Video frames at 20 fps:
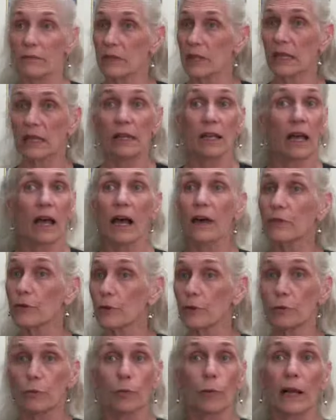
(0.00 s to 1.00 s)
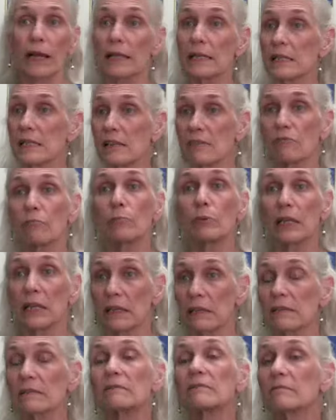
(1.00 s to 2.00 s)
the other ways of
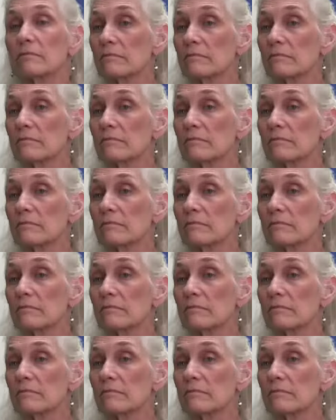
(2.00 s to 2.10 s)
being